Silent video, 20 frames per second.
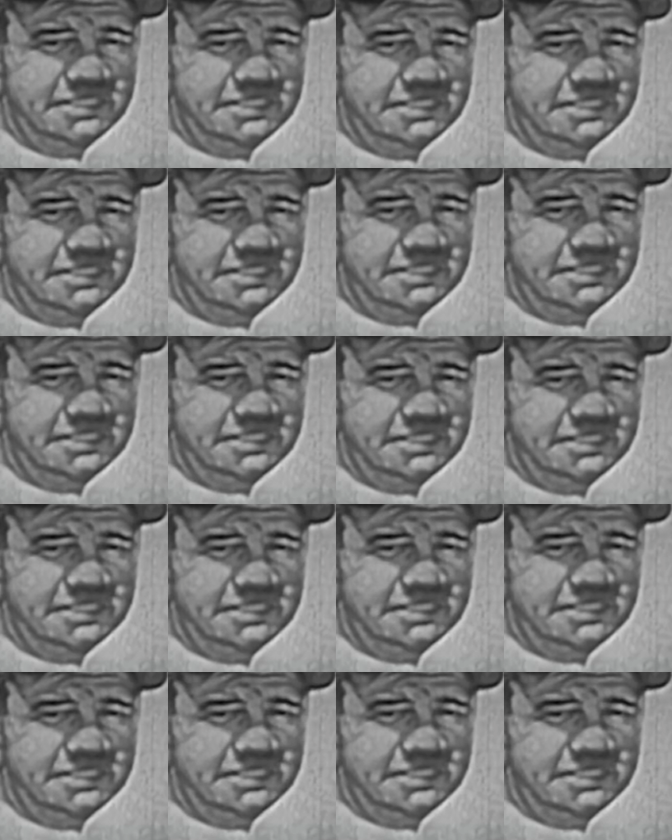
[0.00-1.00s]

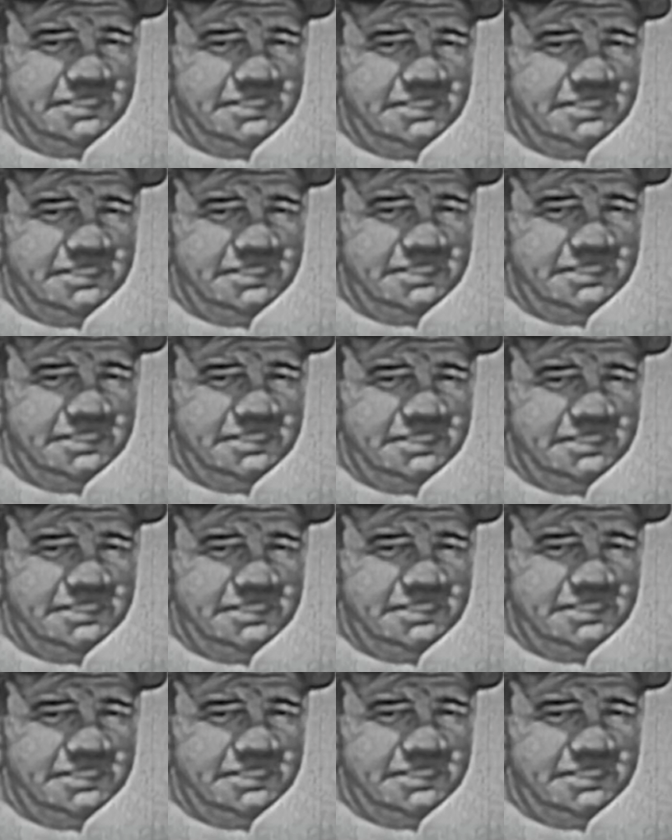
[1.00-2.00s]

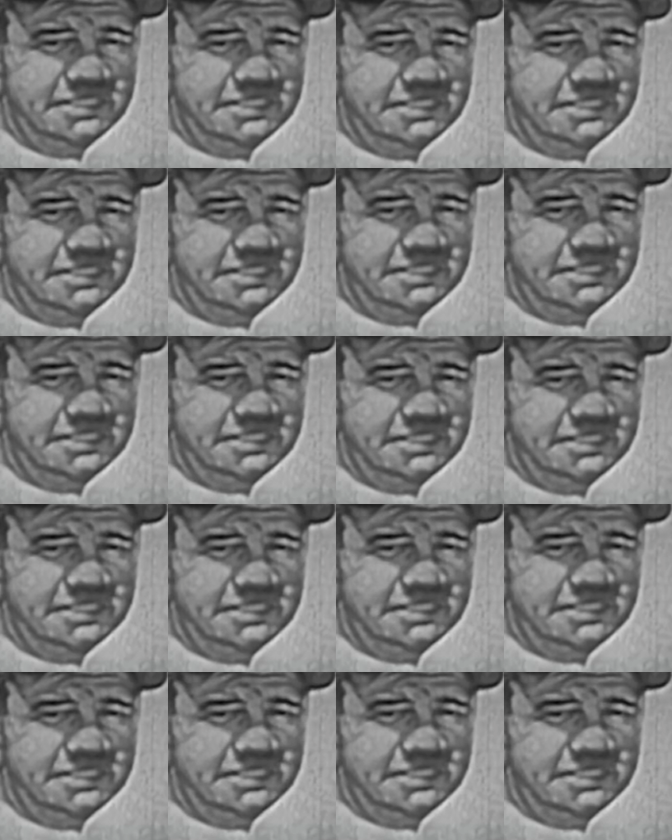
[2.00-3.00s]

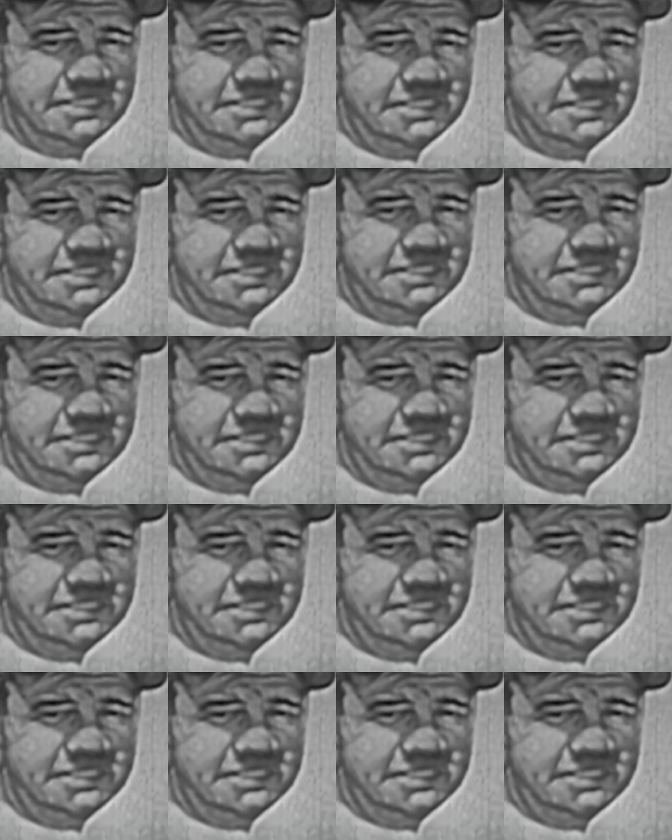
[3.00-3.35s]
(not speaking)